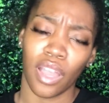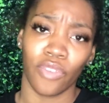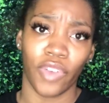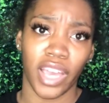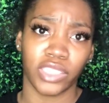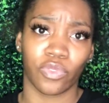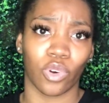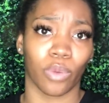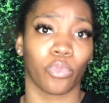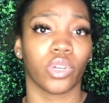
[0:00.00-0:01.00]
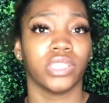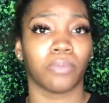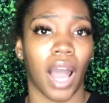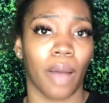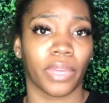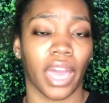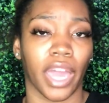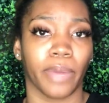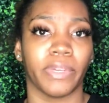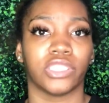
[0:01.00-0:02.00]
fast forward, Bree's mom
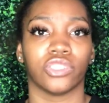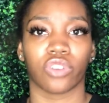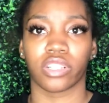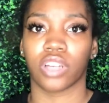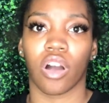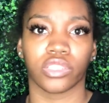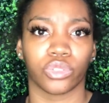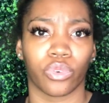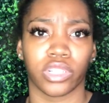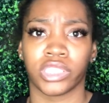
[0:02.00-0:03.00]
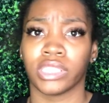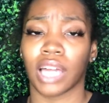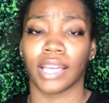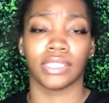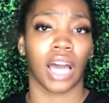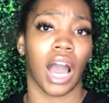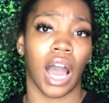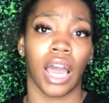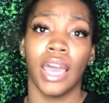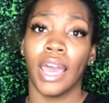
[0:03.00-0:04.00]
came and she started talking to her, and she's like, nah,
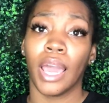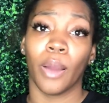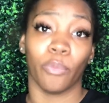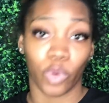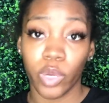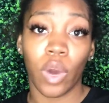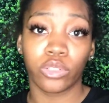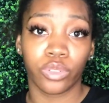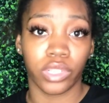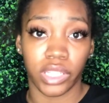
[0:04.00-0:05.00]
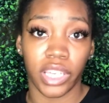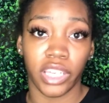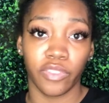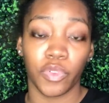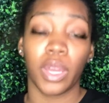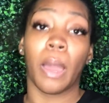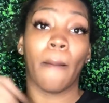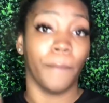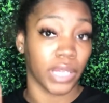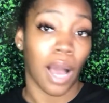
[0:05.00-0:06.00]
Bree wants you to leave,
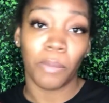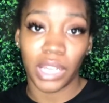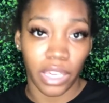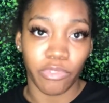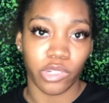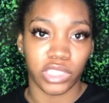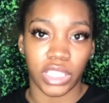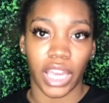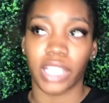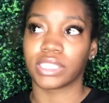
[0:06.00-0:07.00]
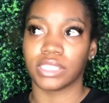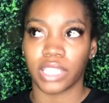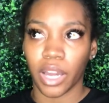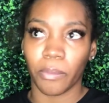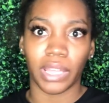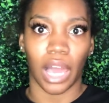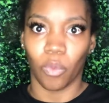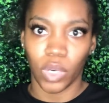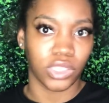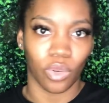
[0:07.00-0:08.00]
but I'm gonna give you a chance to tell me, like,
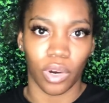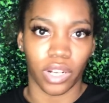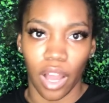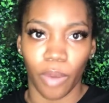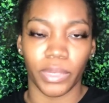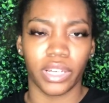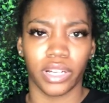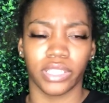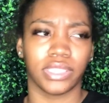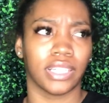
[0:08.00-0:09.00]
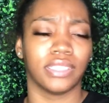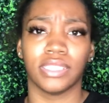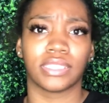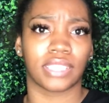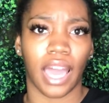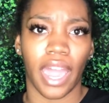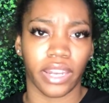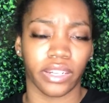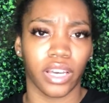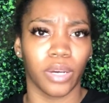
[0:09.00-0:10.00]
what's going on, because this is not
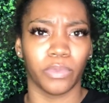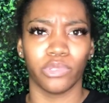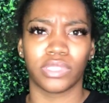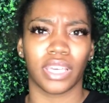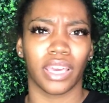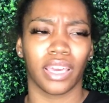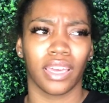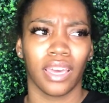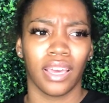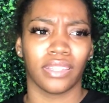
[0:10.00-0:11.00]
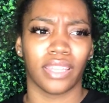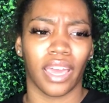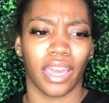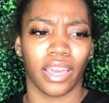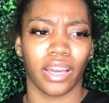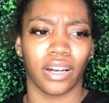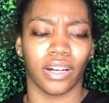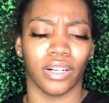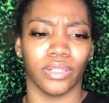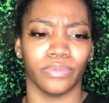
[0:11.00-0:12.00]
adding up. You said
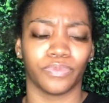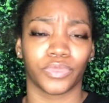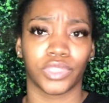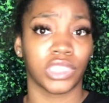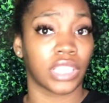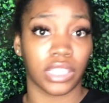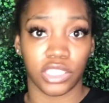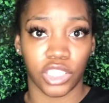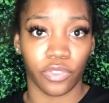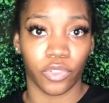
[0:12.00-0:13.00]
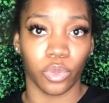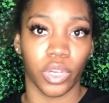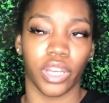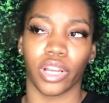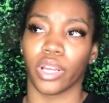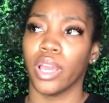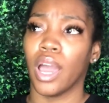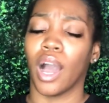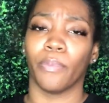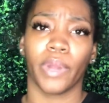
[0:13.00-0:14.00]
that she said that she flew here.
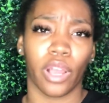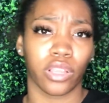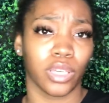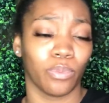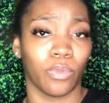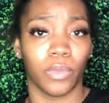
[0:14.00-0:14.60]
Apparently,